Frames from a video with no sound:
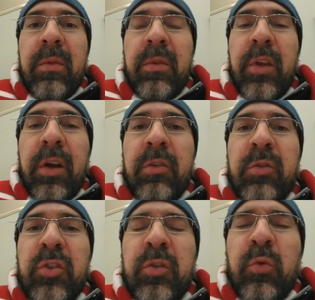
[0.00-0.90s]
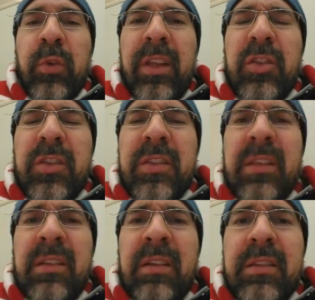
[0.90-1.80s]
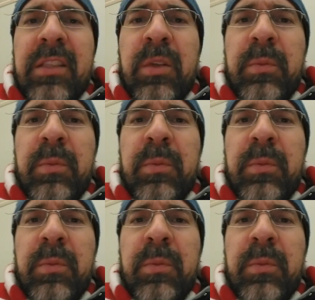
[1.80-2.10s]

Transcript: there really just did not seem